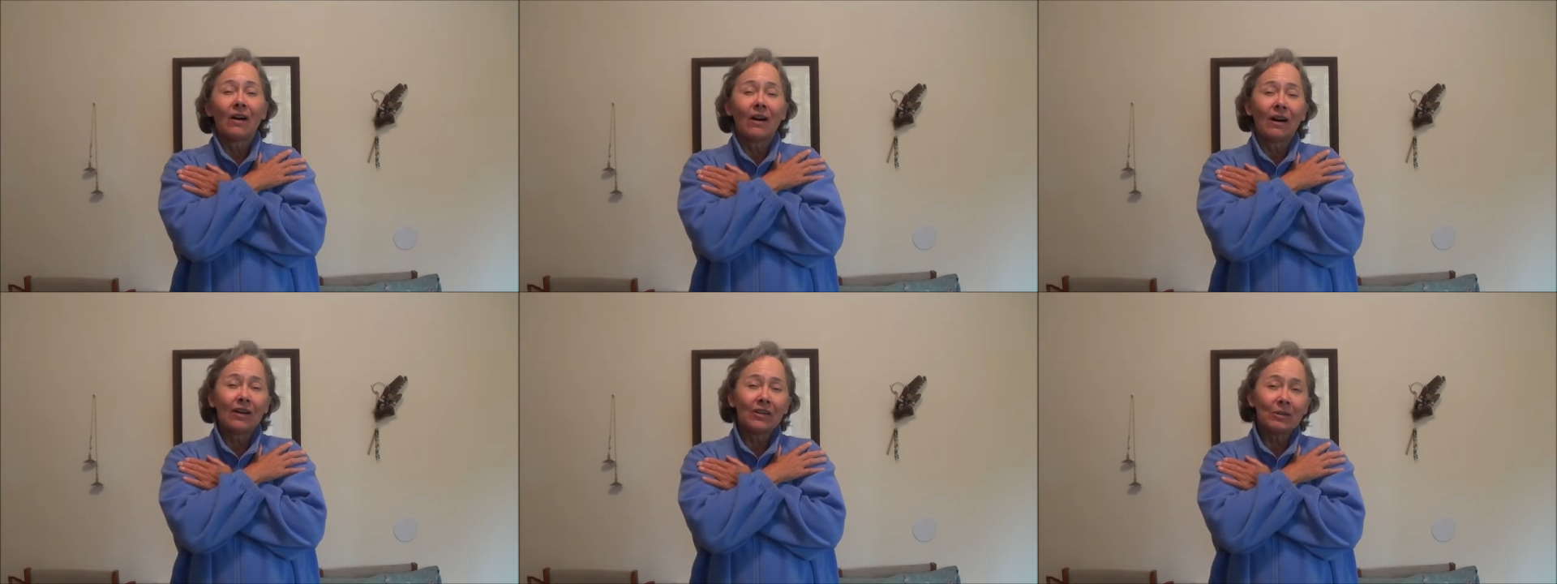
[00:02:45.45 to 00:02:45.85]

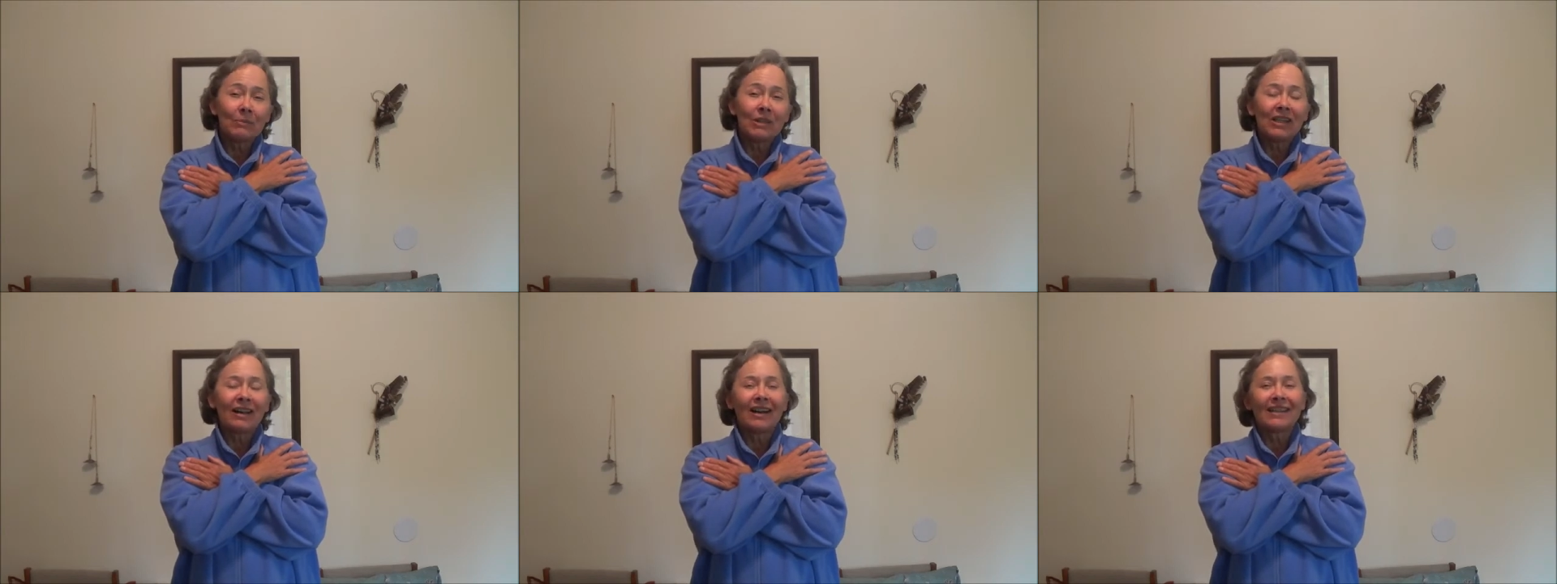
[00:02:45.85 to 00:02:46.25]
on the
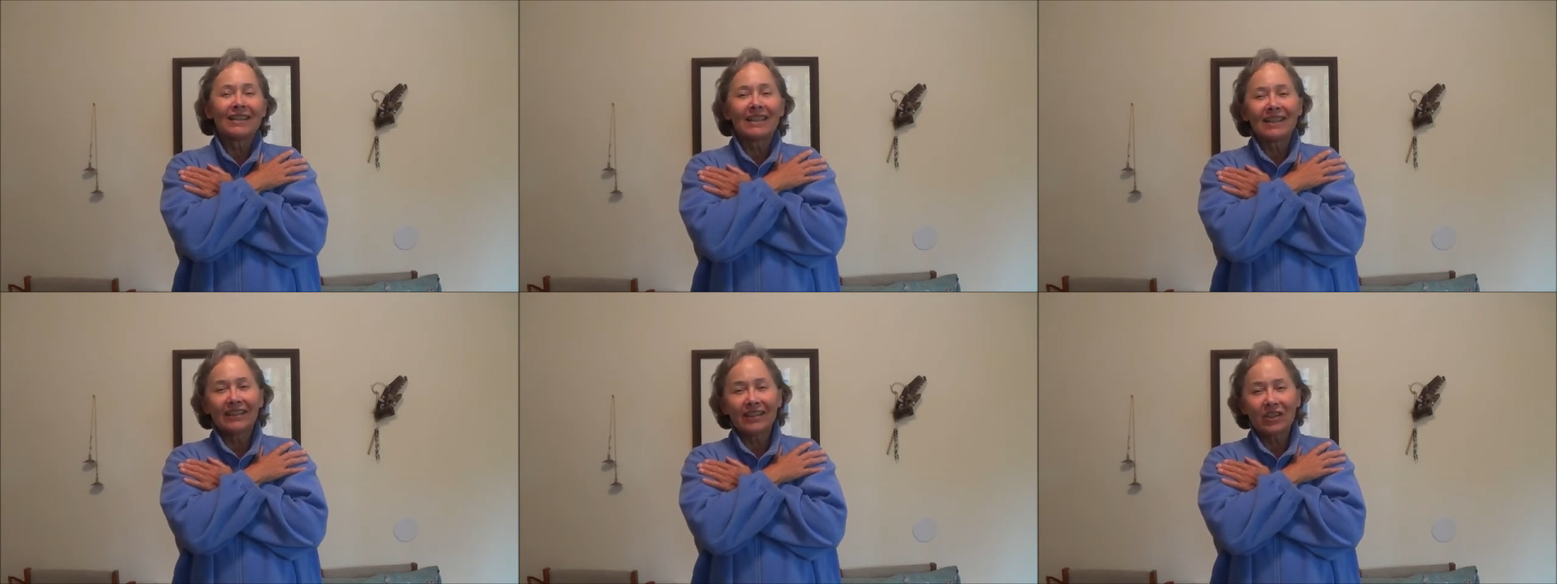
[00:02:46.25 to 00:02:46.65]

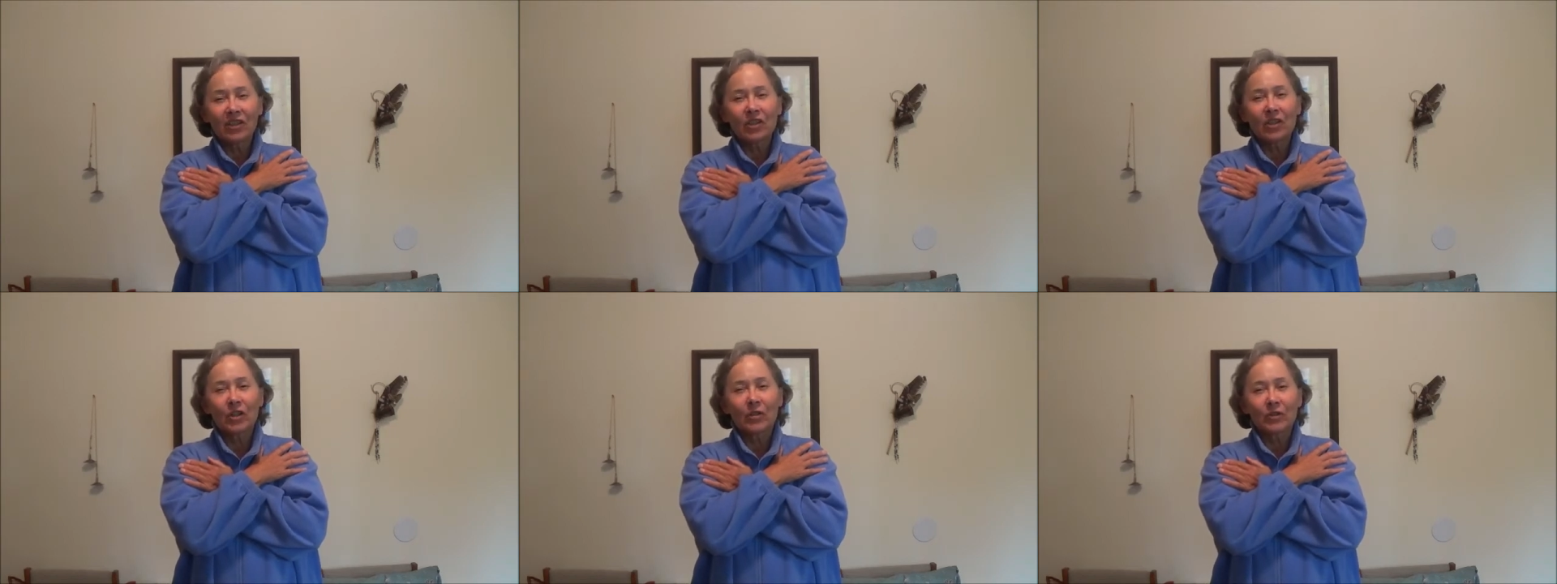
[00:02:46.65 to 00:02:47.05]
Beyond Healing
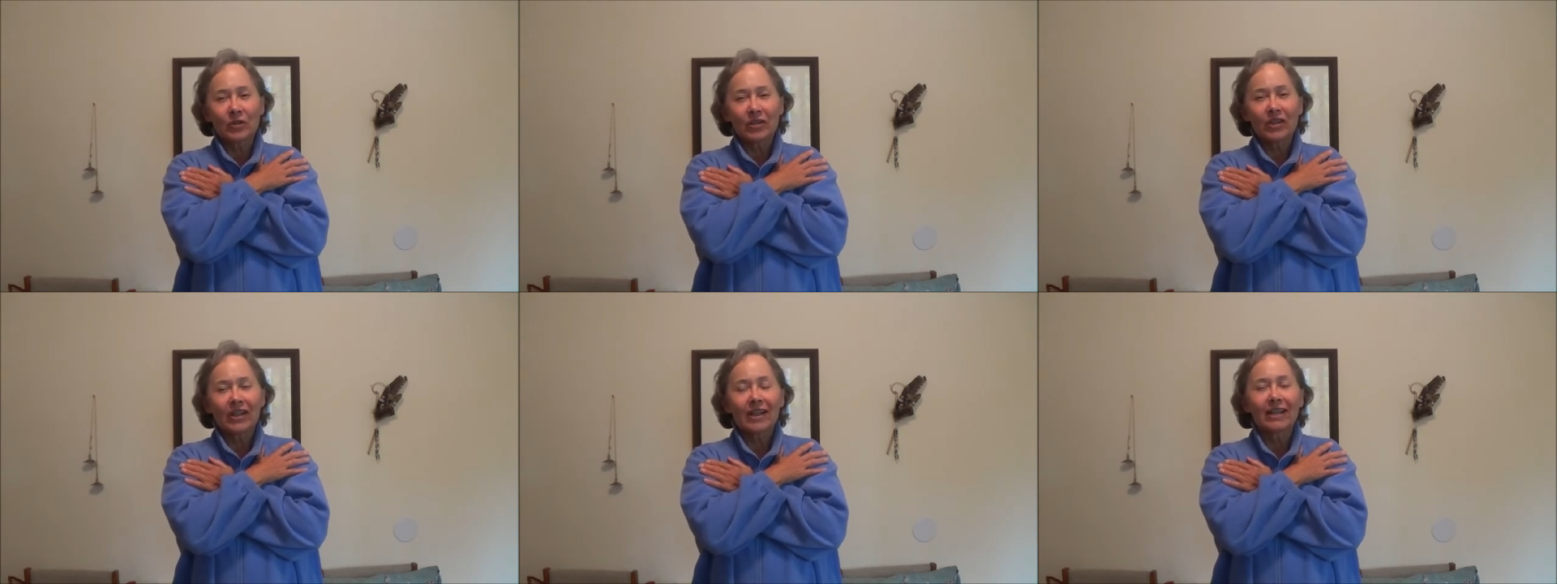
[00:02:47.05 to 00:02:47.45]
show,
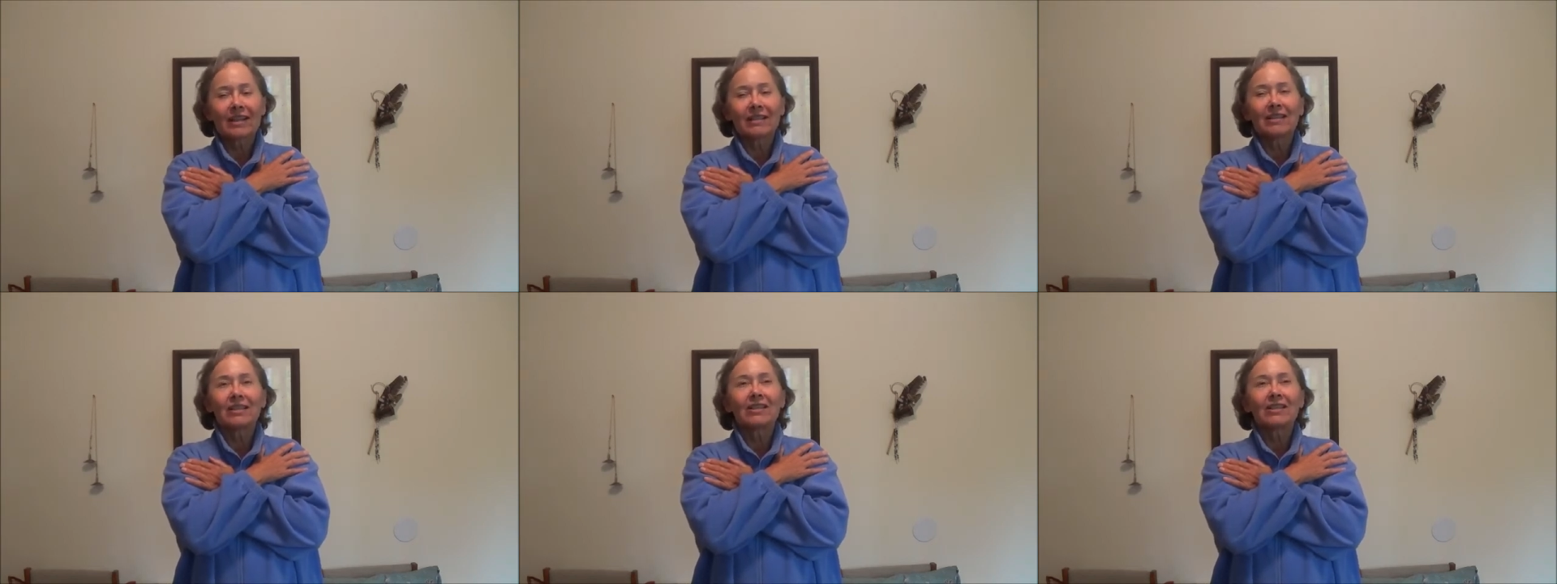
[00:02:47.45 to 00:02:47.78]
she has